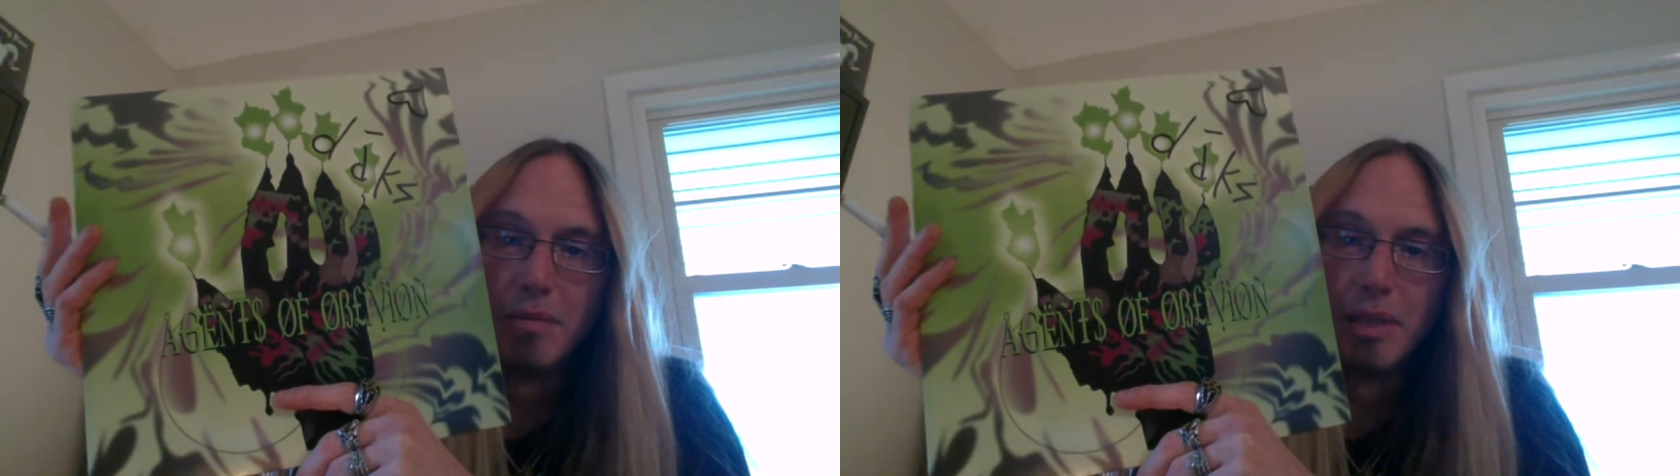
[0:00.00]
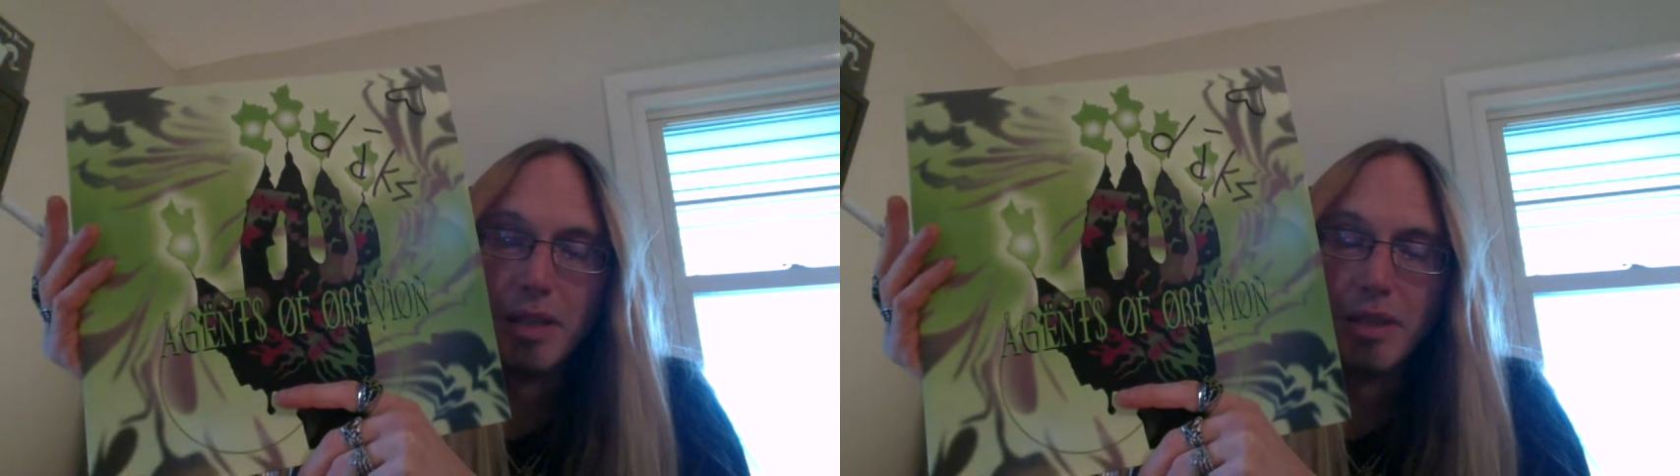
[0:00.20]

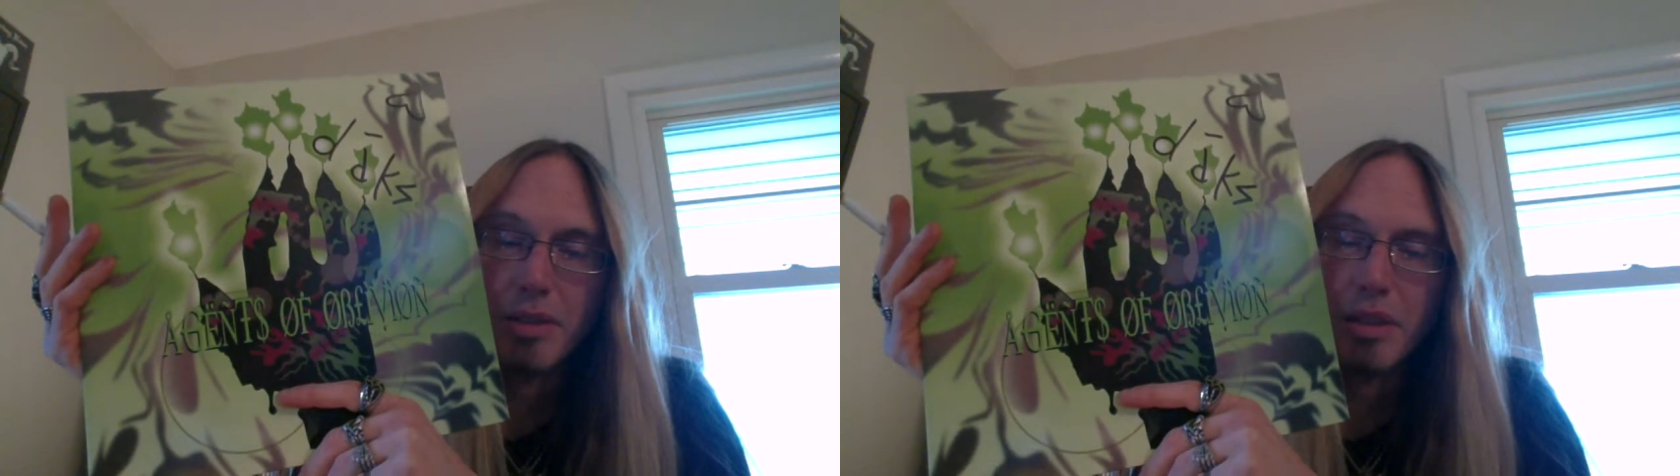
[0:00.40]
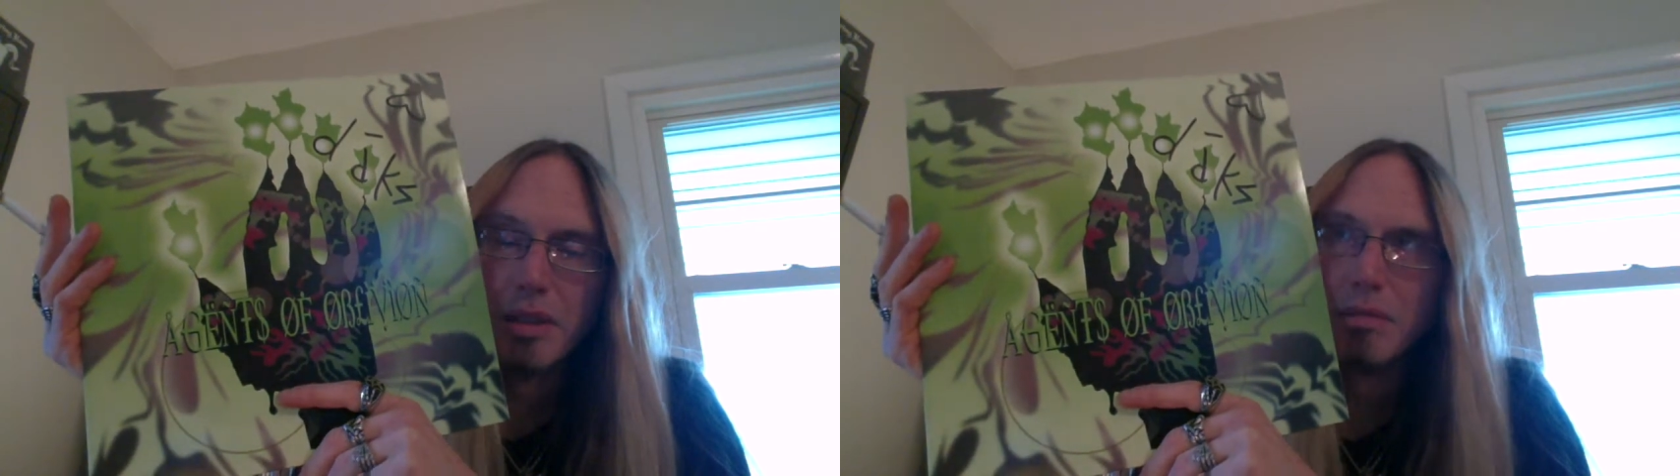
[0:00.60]

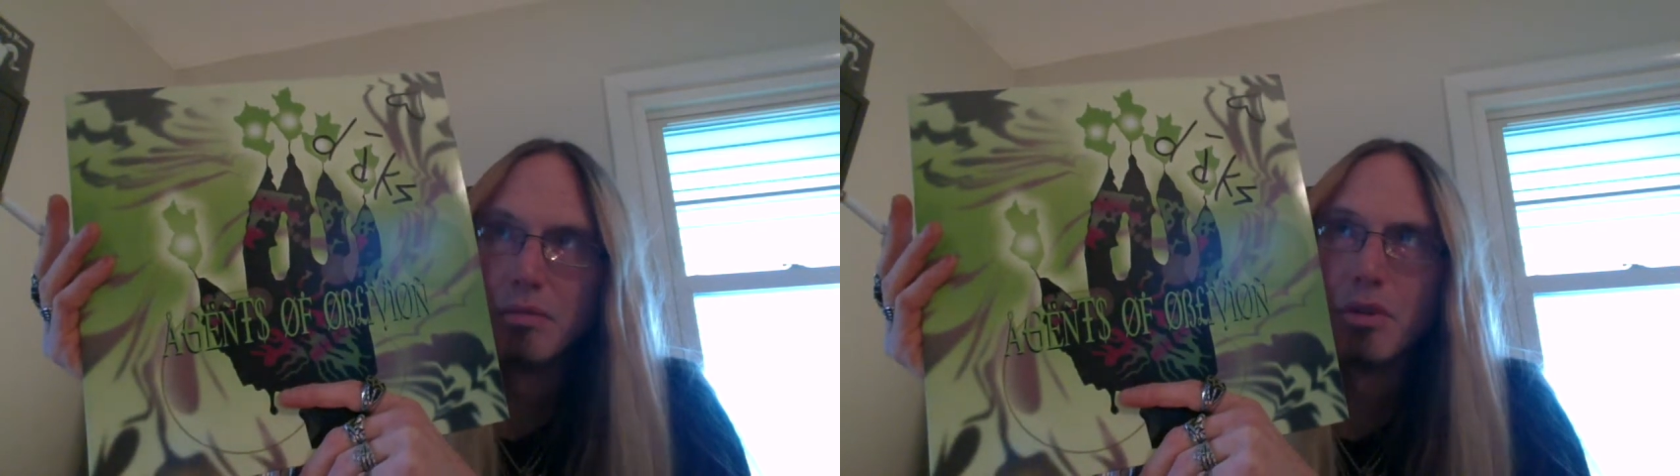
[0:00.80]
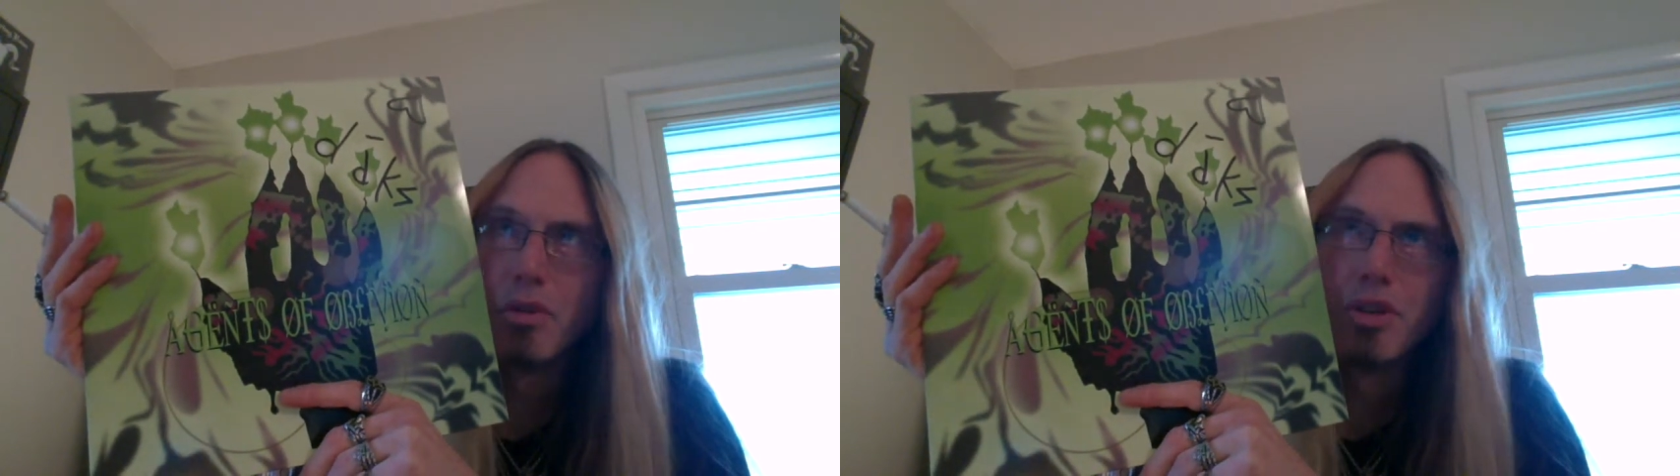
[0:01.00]
unless they
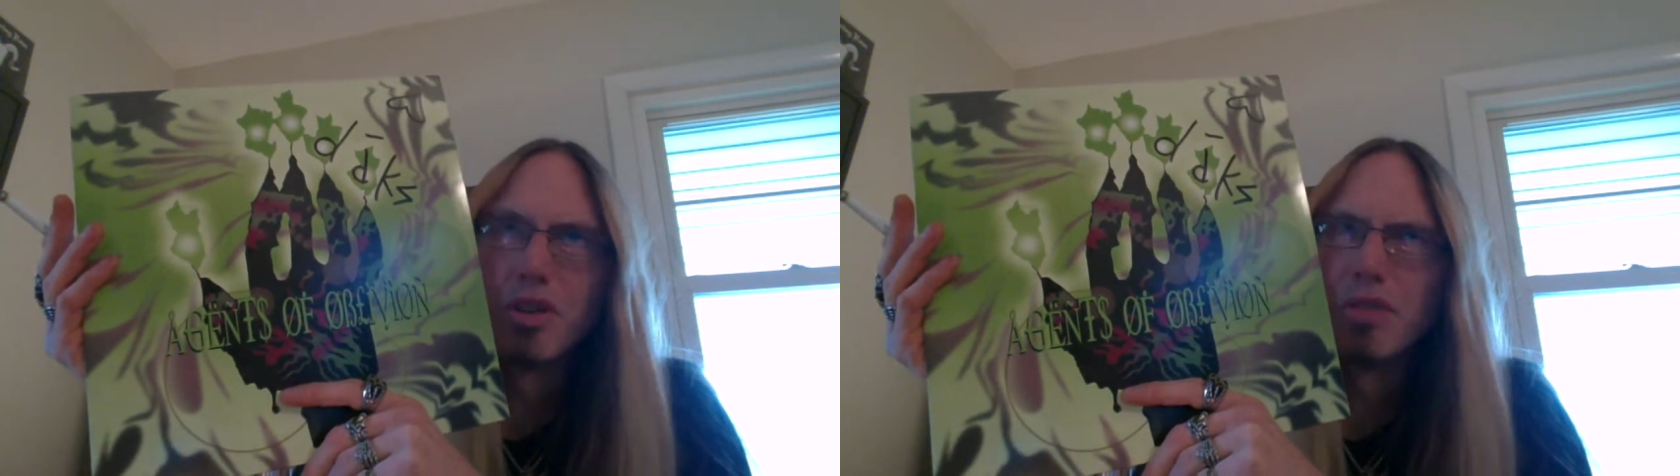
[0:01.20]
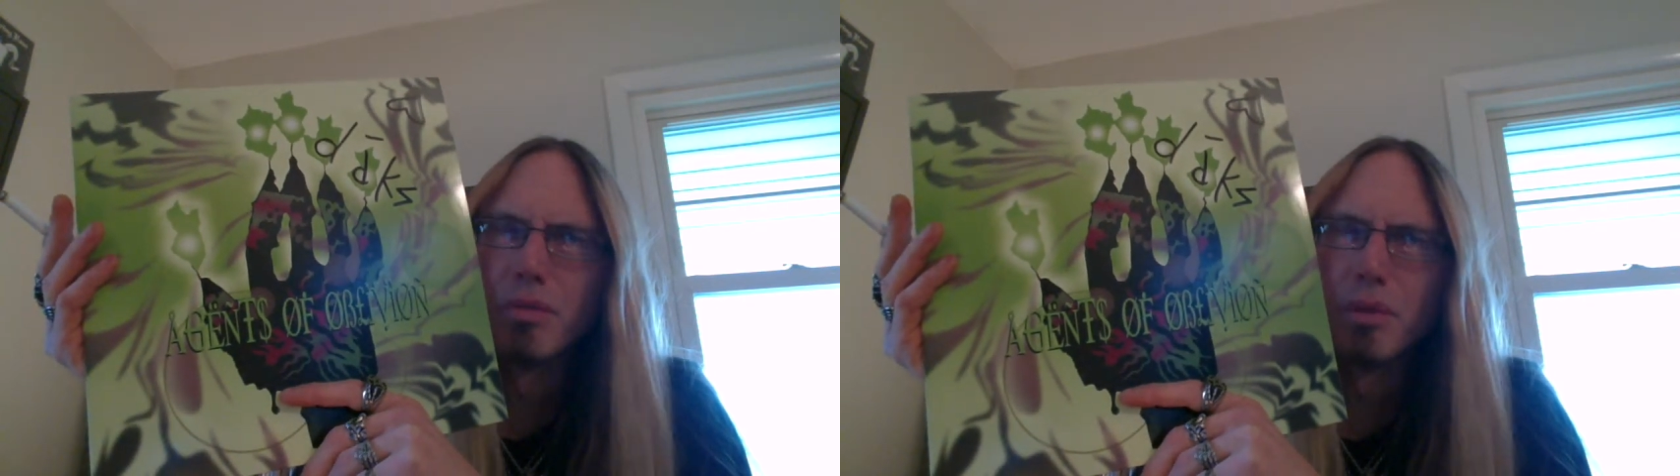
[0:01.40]

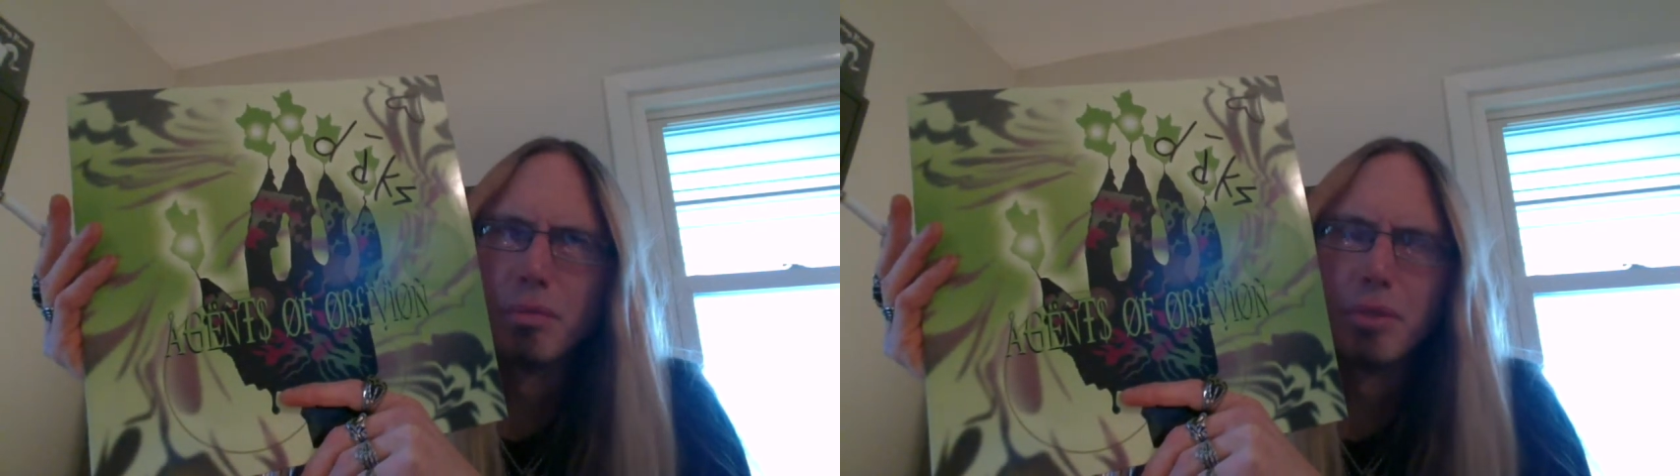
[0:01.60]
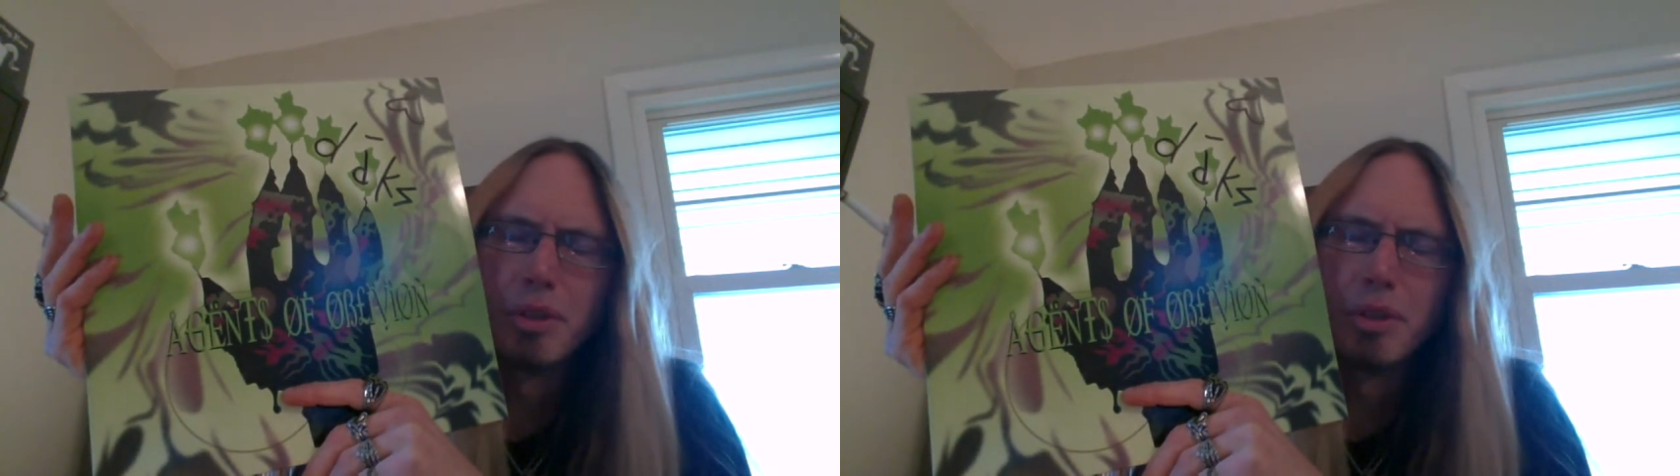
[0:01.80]
charged you for it.